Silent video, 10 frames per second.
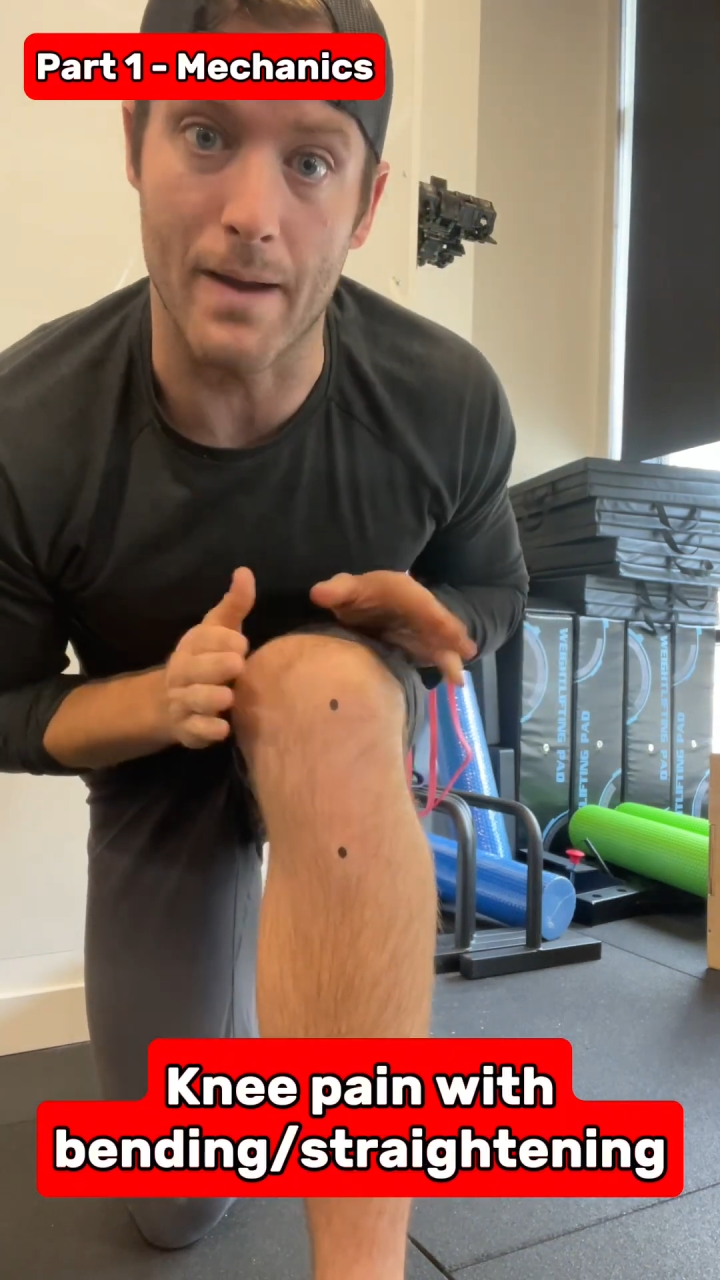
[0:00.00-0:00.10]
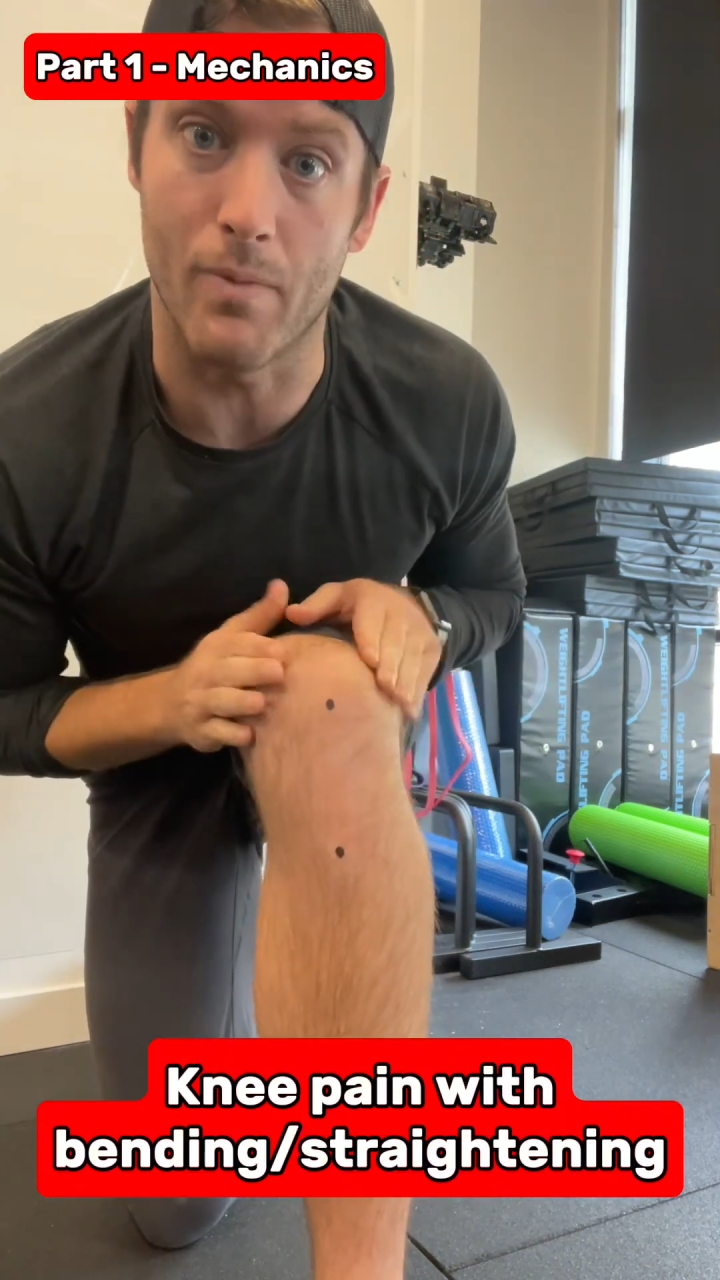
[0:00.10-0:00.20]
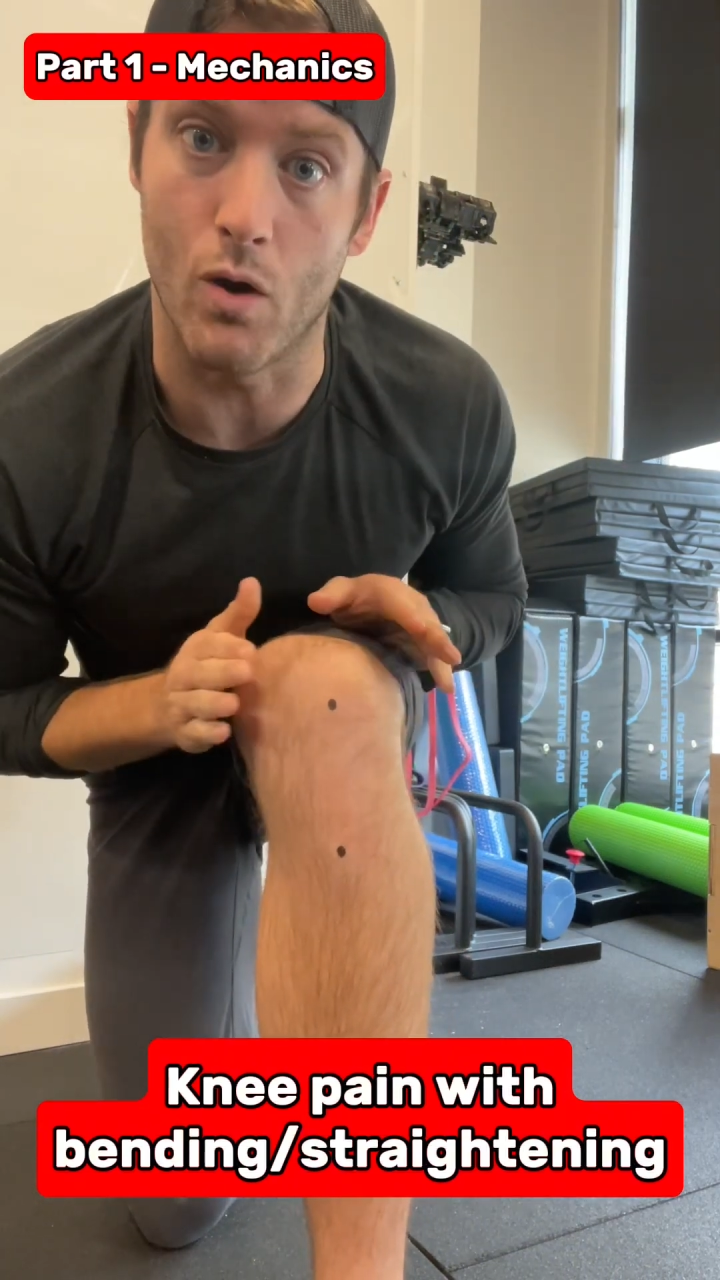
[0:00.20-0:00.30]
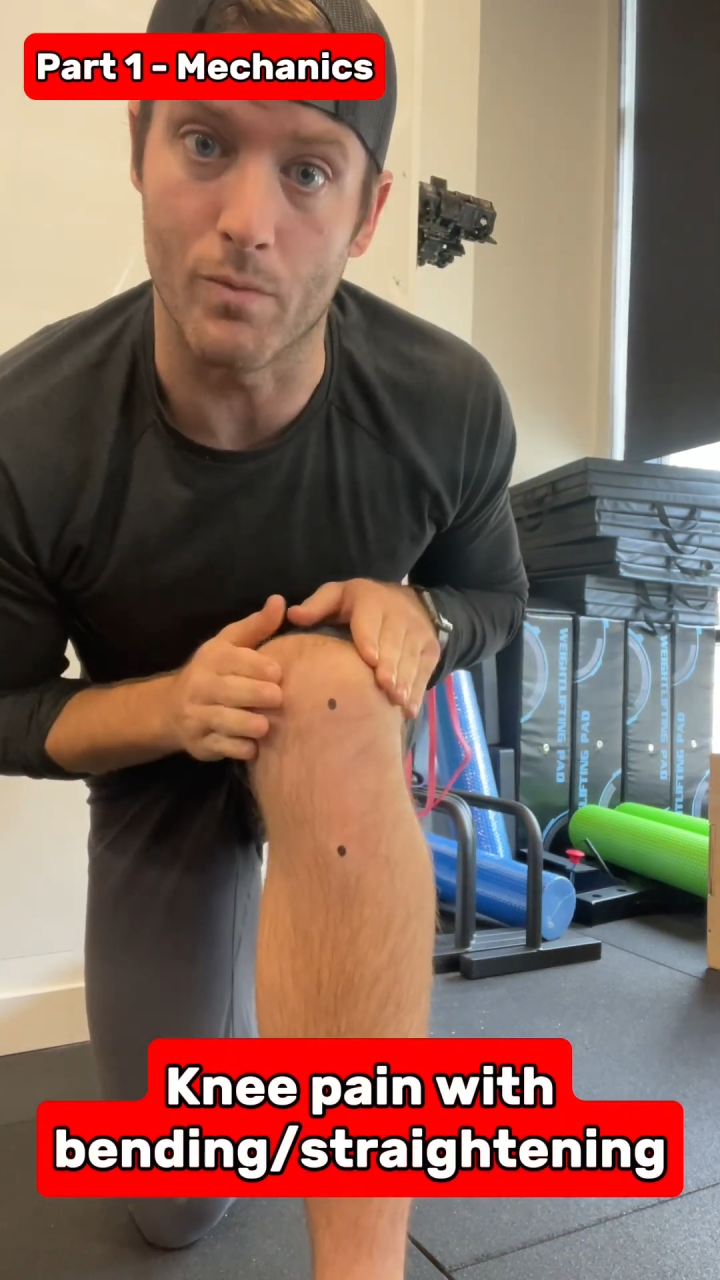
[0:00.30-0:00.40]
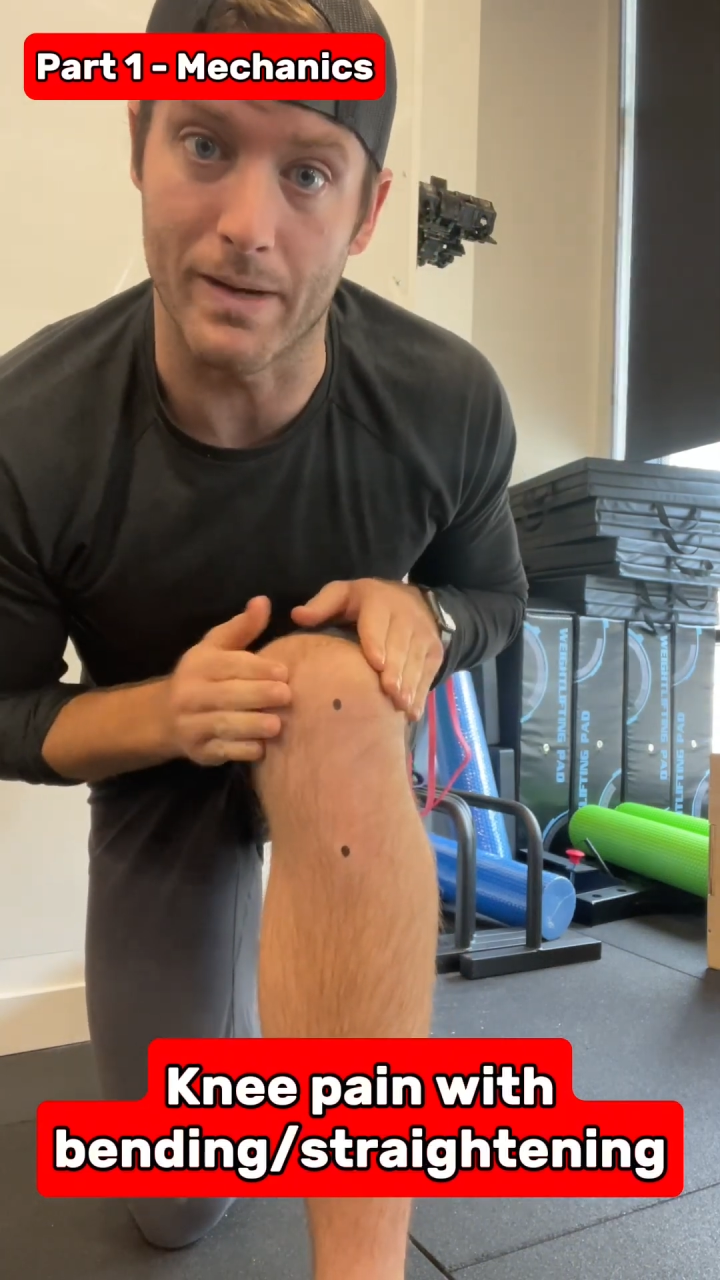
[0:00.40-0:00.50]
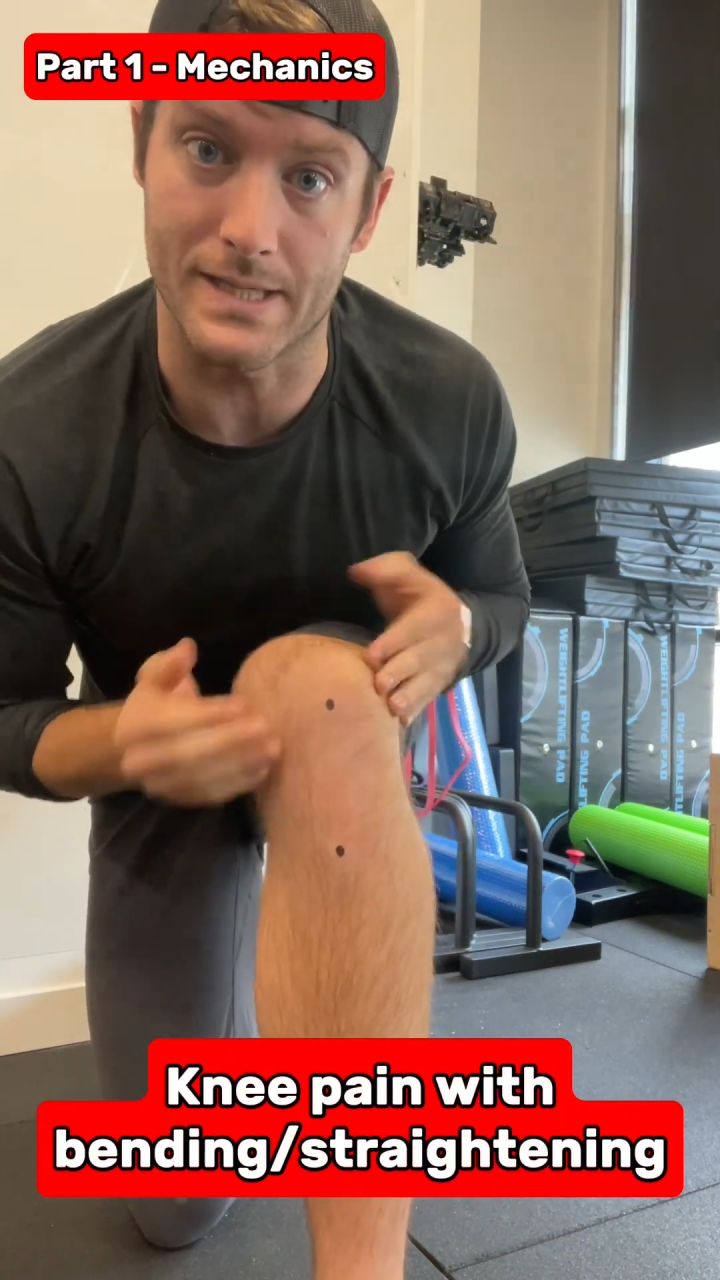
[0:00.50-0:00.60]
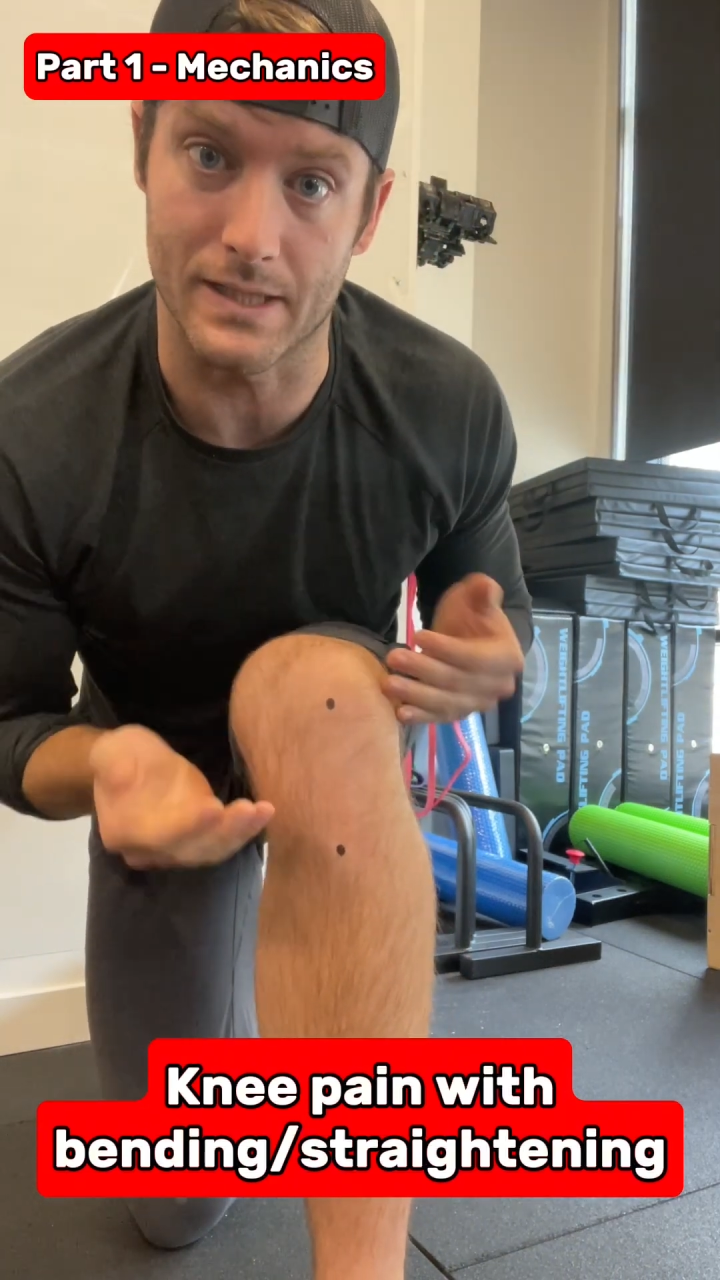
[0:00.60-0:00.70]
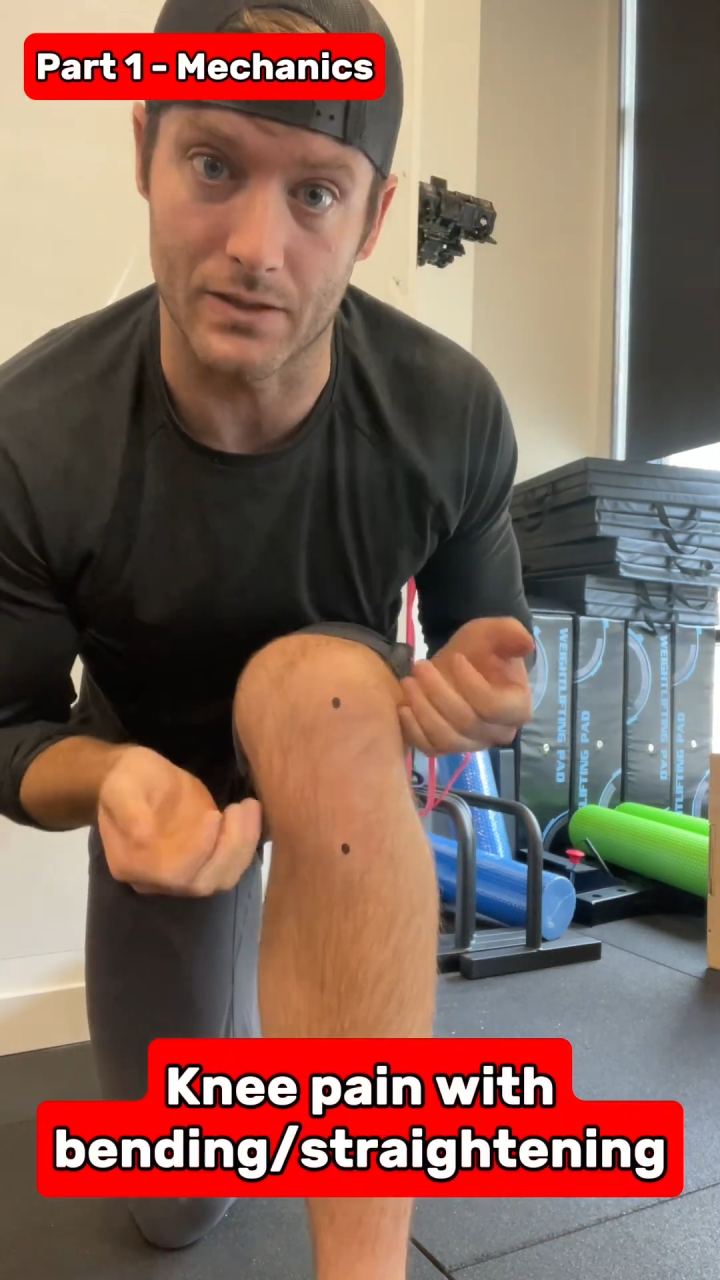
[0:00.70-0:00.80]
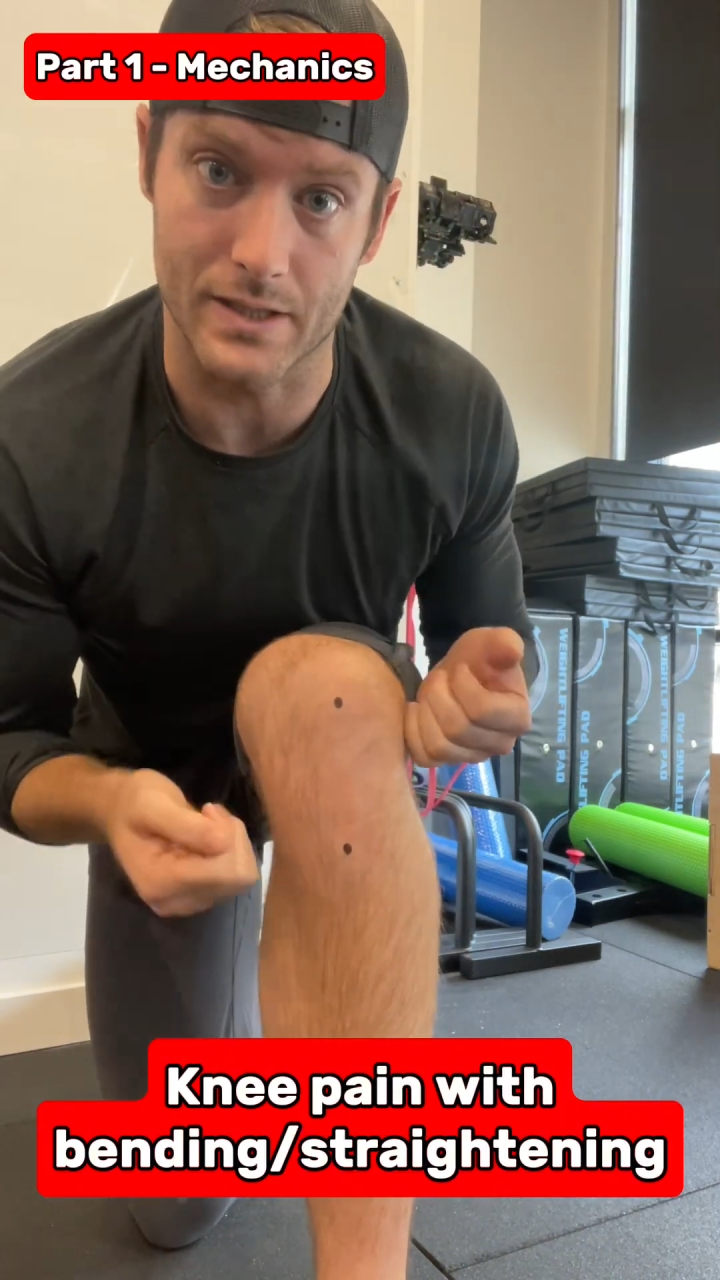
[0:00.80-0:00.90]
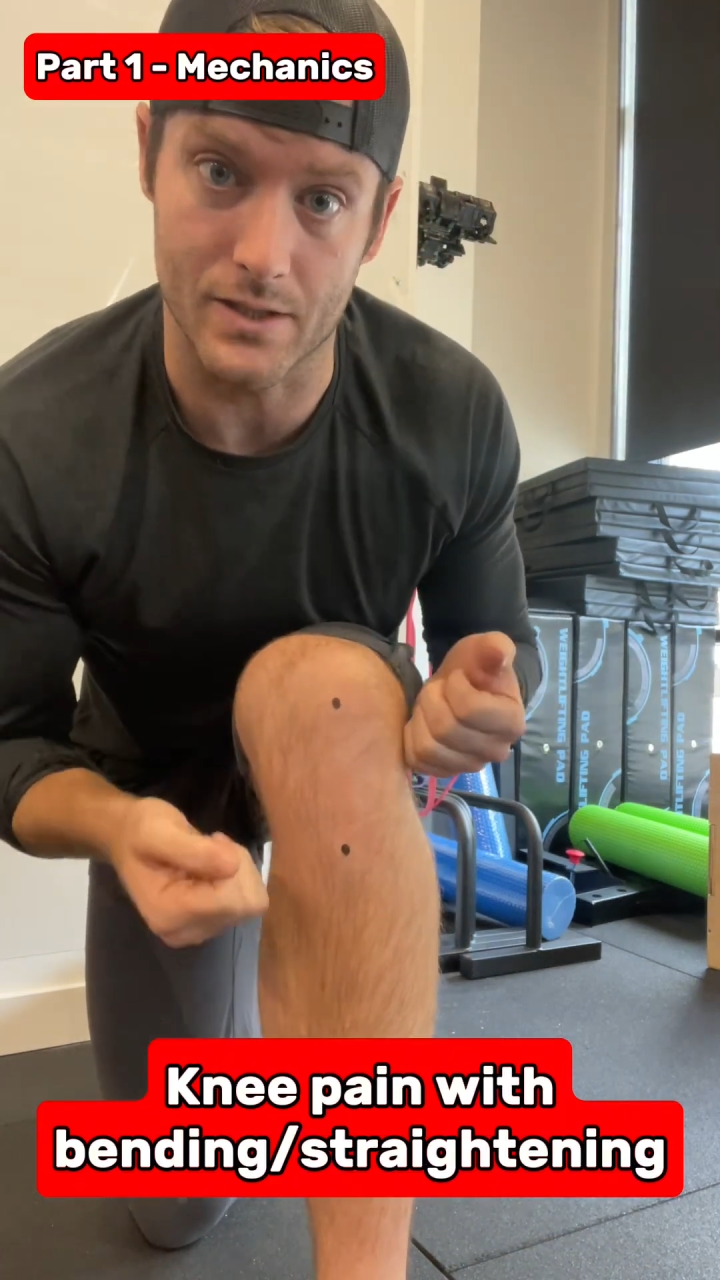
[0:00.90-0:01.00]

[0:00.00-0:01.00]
bone, basically.